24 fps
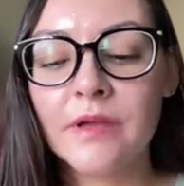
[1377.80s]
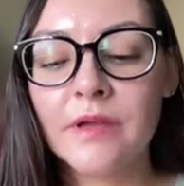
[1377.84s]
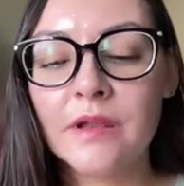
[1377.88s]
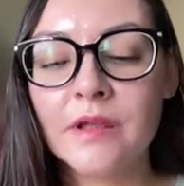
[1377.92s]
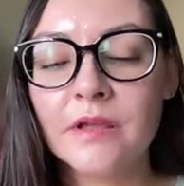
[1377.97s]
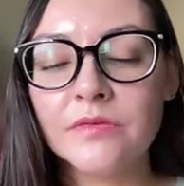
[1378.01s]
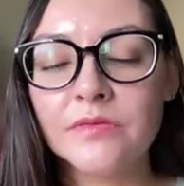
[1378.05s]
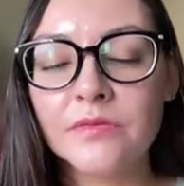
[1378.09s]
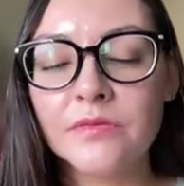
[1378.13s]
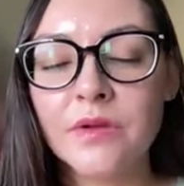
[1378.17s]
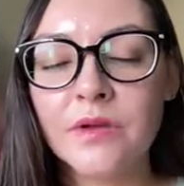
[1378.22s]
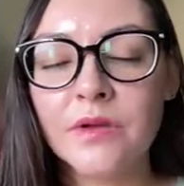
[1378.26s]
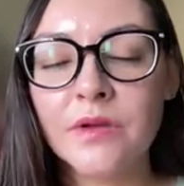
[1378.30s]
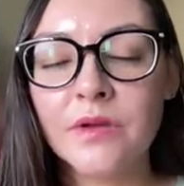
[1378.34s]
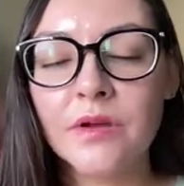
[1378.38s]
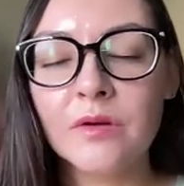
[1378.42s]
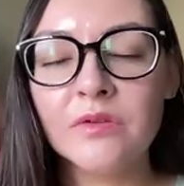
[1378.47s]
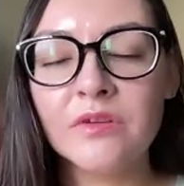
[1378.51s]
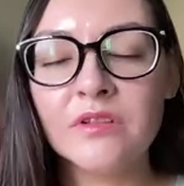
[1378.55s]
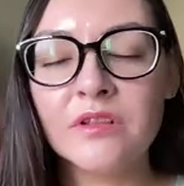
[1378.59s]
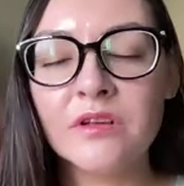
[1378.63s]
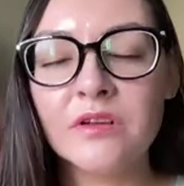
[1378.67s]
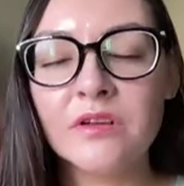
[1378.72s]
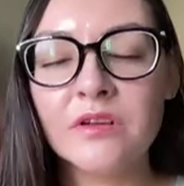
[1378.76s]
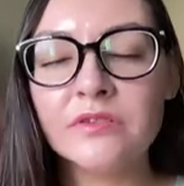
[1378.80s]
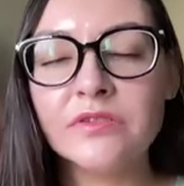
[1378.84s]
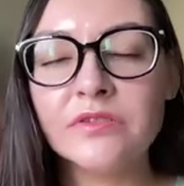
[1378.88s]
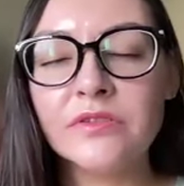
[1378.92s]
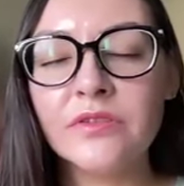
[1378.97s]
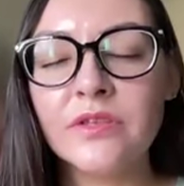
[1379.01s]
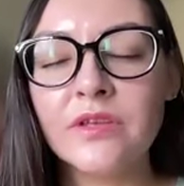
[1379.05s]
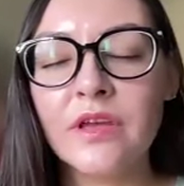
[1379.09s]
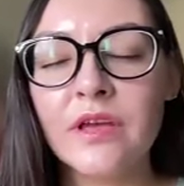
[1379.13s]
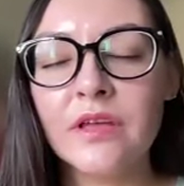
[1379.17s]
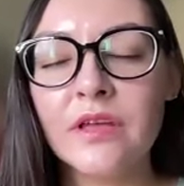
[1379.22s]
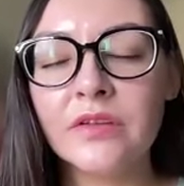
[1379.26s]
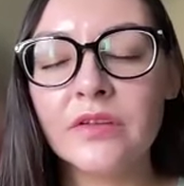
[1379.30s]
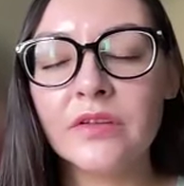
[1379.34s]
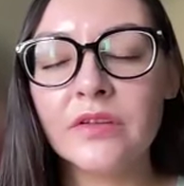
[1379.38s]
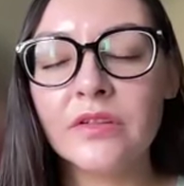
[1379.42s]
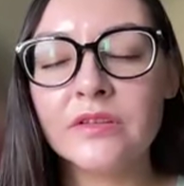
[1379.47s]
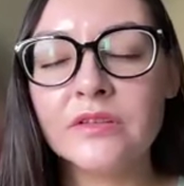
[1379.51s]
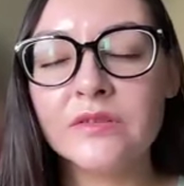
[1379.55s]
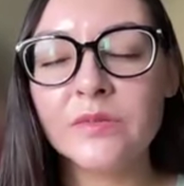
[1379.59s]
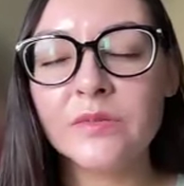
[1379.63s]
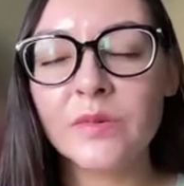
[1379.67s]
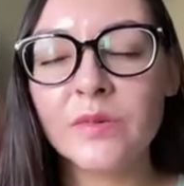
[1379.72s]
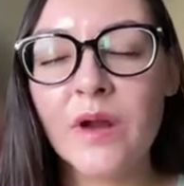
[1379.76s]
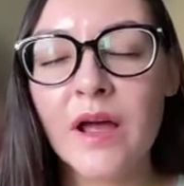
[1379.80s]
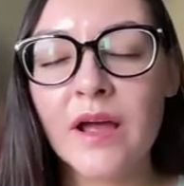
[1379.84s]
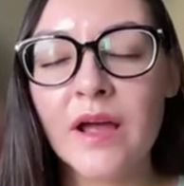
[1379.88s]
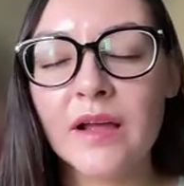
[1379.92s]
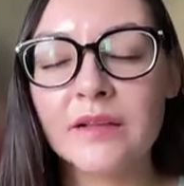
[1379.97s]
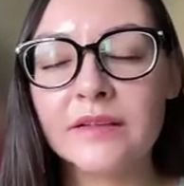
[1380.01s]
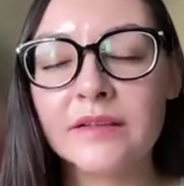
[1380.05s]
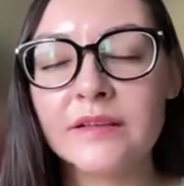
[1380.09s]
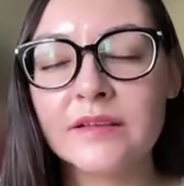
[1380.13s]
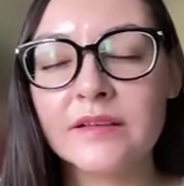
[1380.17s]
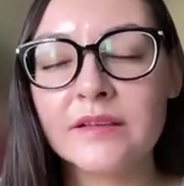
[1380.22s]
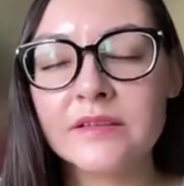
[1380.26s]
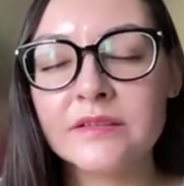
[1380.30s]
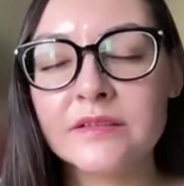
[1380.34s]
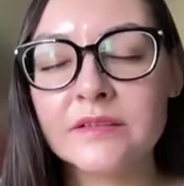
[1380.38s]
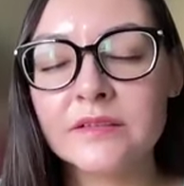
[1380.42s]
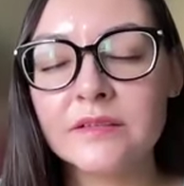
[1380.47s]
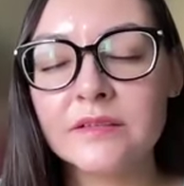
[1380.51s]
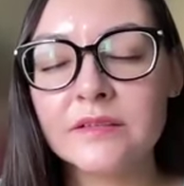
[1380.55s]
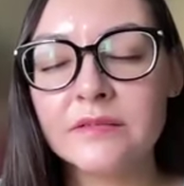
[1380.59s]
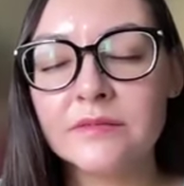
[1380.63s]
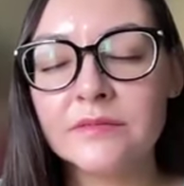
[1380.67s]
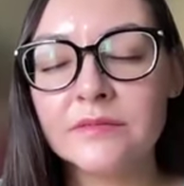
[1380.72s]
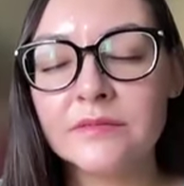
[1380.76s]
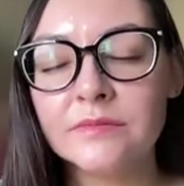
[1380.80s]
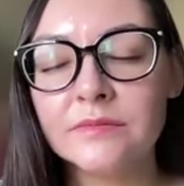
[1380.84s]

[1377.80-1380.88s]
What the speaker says: As we come close to the end of this practice,